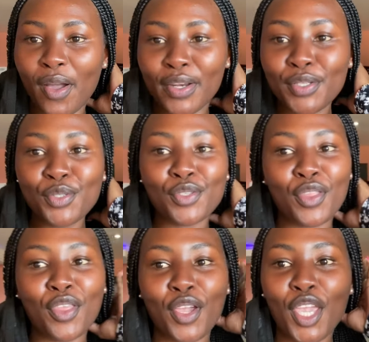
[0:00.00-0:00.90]
It is
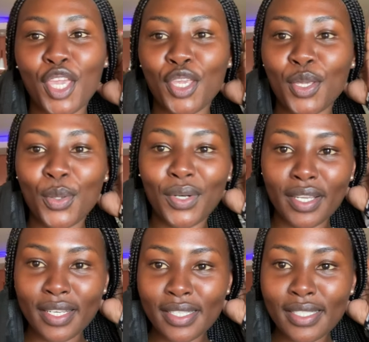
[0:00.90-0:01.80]
the
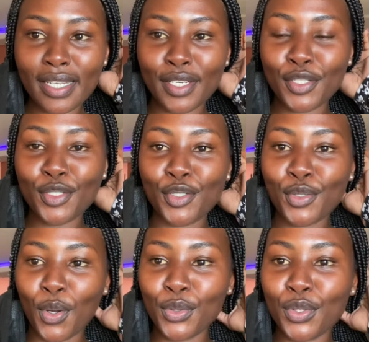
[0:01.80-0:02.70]
cutest. It is
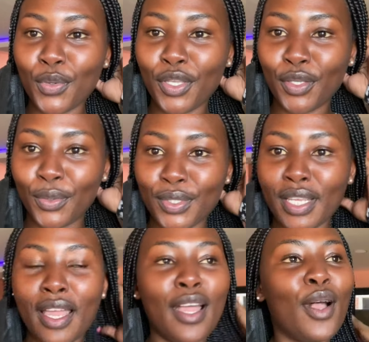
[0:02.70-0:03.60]
so, so cute.
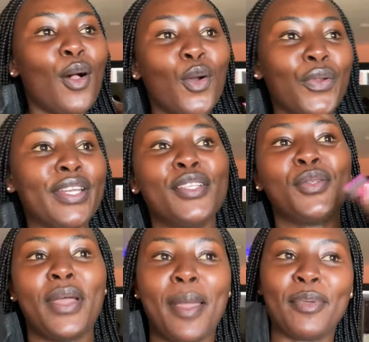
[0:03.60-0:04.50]
Already so
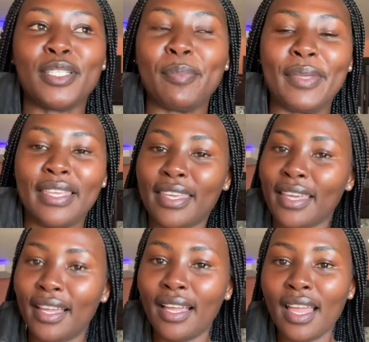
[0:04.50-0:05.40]
happy to be
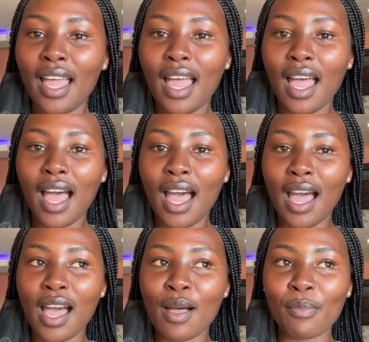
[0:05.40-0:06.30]
here.
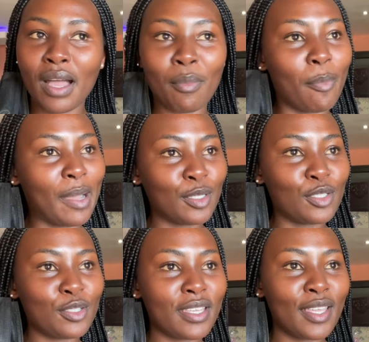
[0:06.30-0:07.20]
I'm about
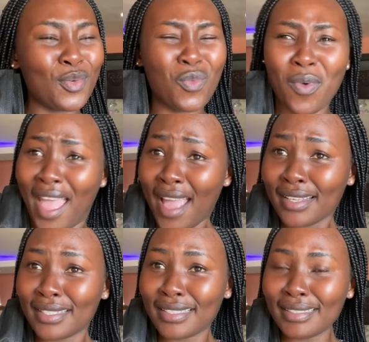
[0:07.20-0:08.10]
to get
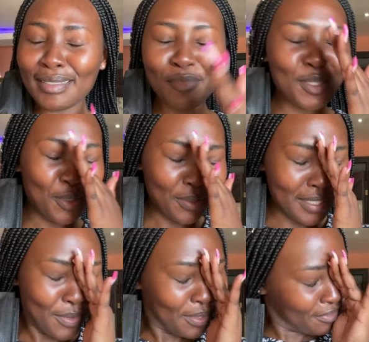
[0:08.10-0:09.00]
waxed. I'm so
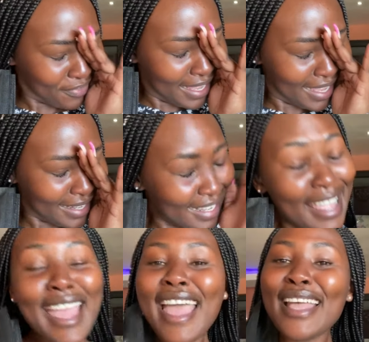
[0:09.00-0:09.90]
terrified.
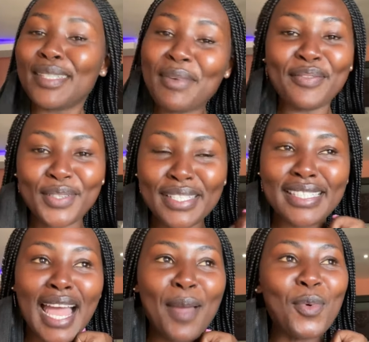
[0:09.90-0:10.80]
It's my first
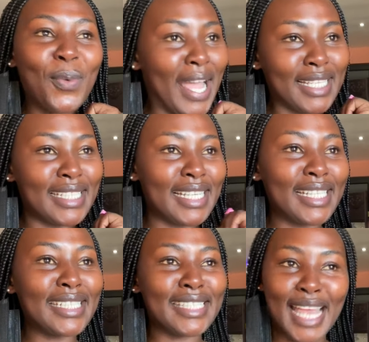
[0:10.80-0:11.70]
time
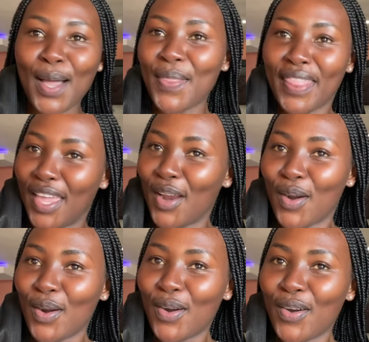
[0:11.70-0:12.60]
waxing down
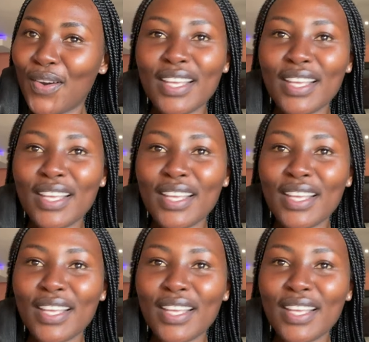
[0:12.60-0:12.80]
there.